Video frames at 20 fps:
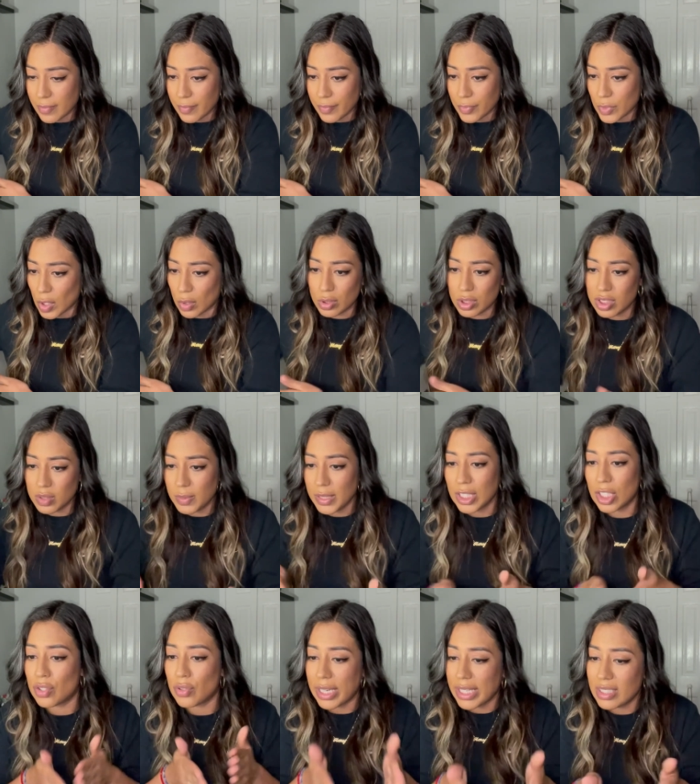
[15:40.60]
Don't just
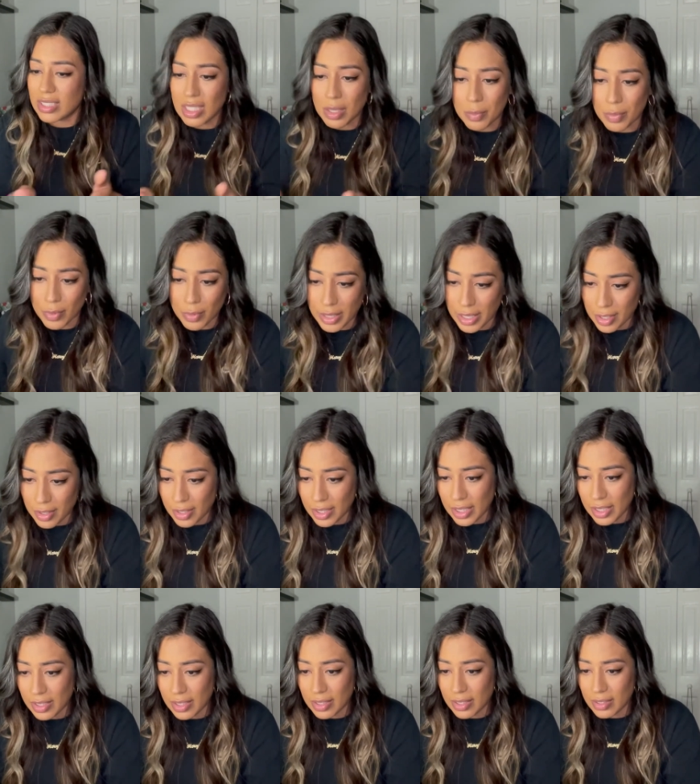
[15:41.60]
be great
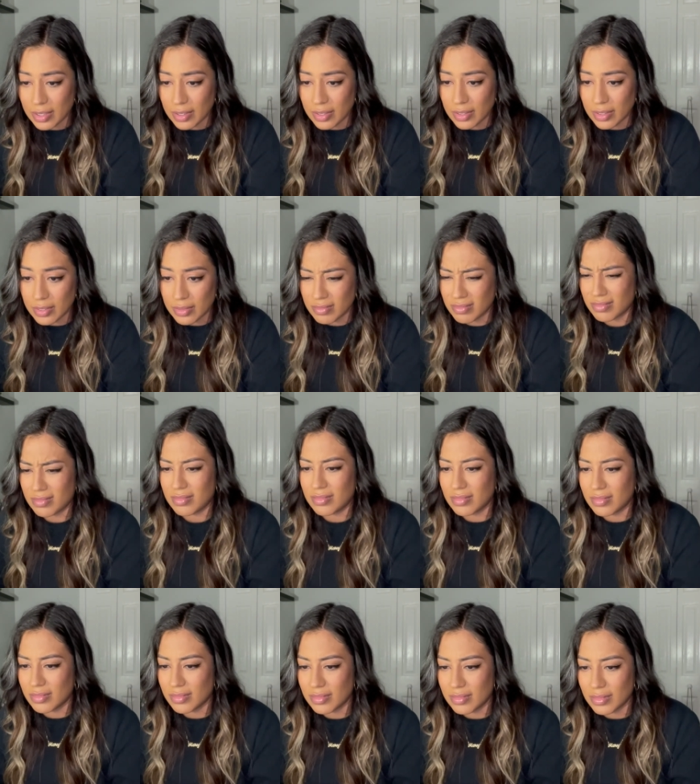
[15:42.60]
temporary.
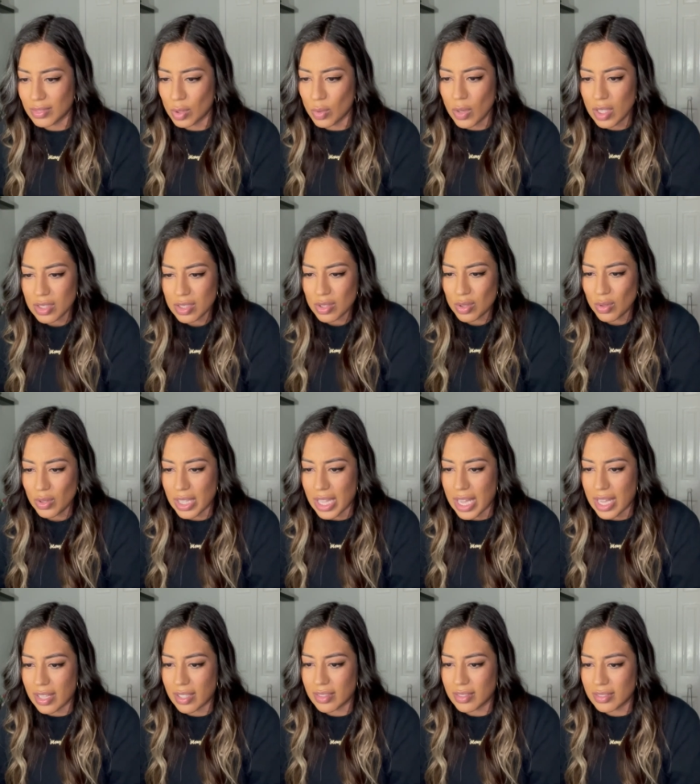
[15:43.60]
Who wants to do
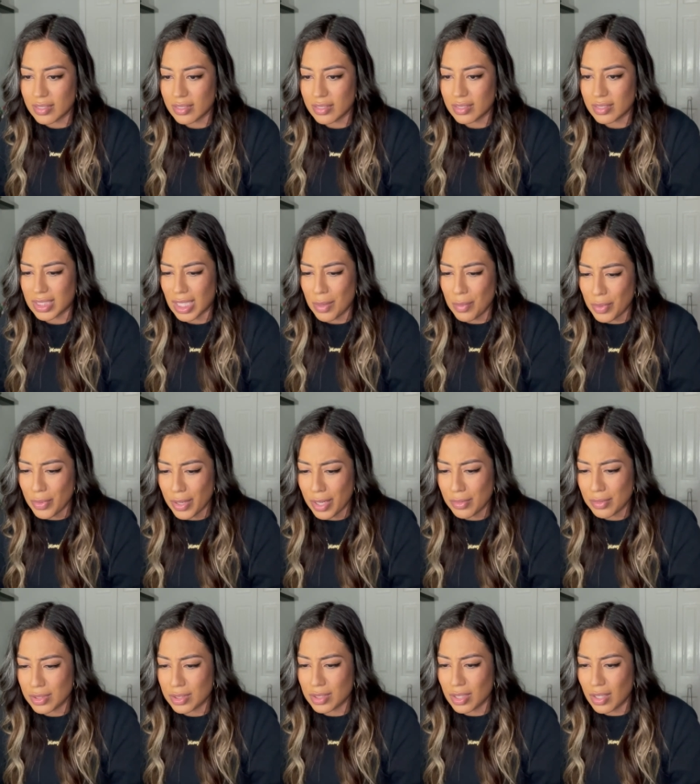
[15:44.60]
that? Temporary
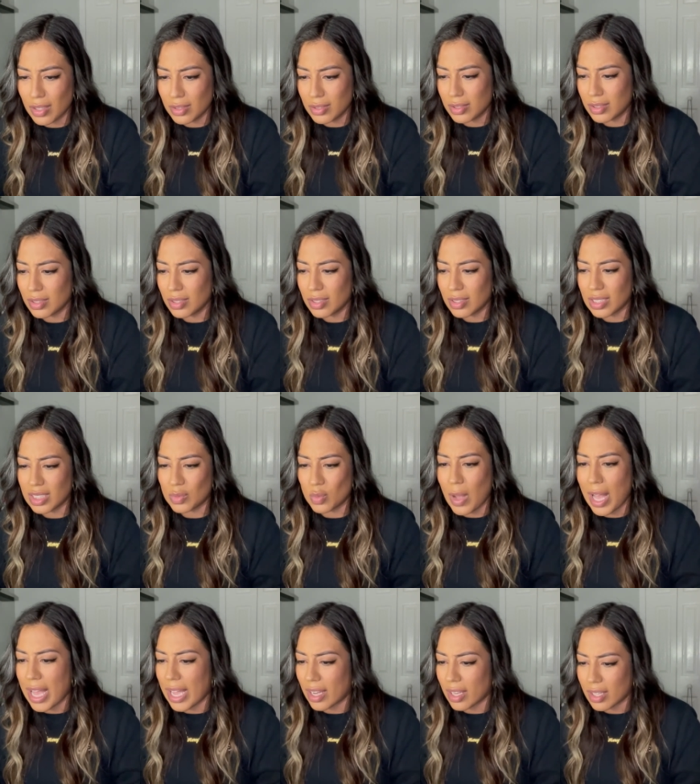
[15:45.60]
results? That's
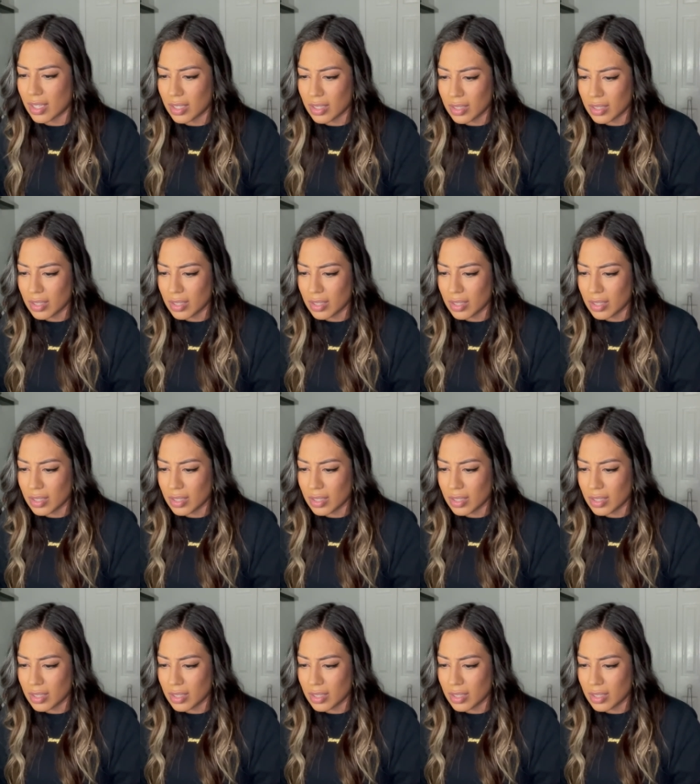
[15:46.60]
whack.